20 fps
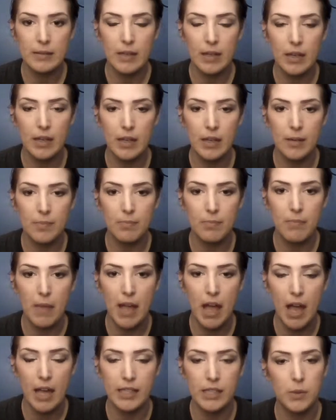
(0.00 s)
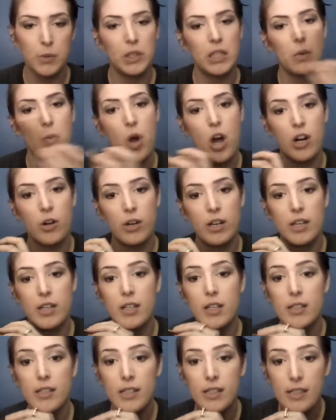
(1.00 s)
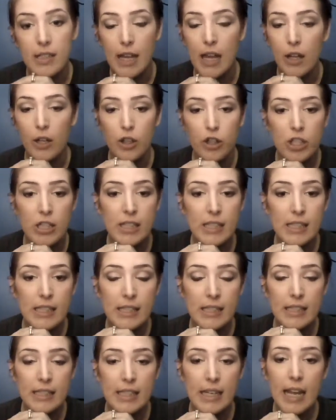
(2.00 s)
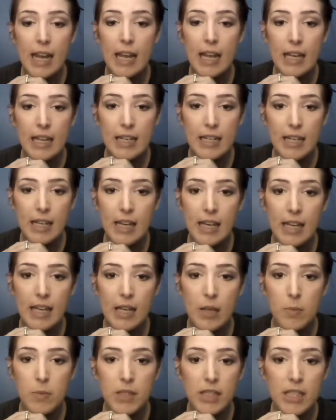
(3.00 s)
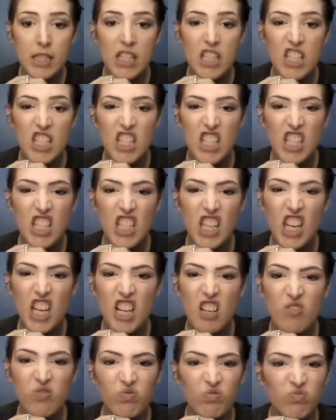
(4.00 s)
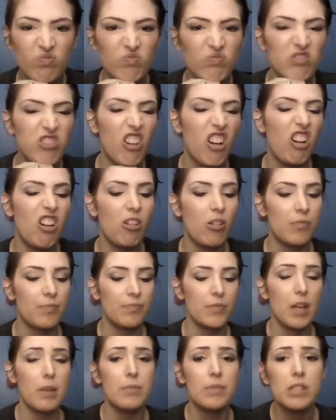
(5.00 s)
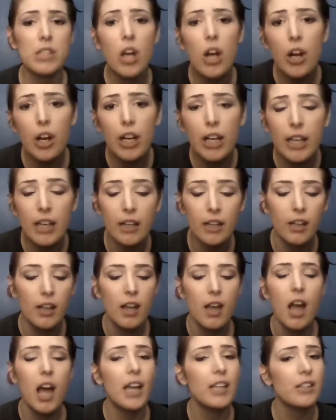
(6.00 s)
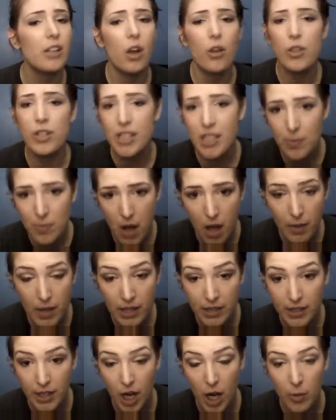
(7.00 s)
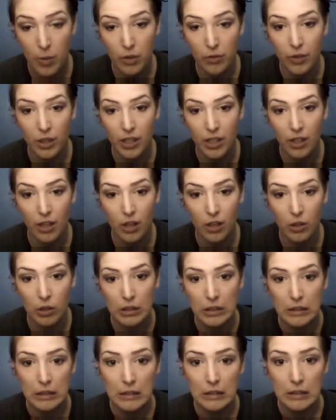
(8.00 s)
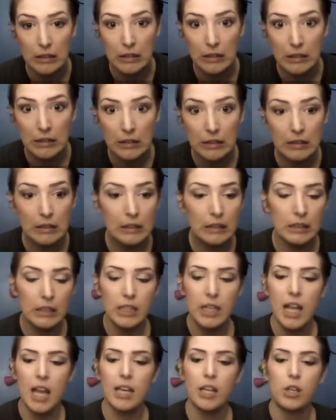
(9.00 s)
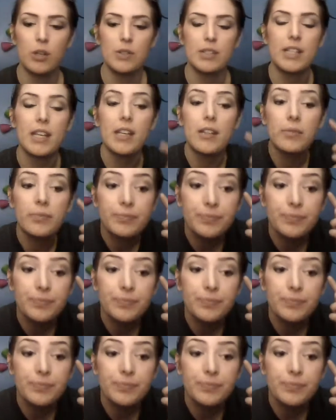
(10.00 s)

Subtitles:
my eyes are really watery because it's allergy season and I am still sick. So I'm sorry. I know this is probably a terrible video. Anywho,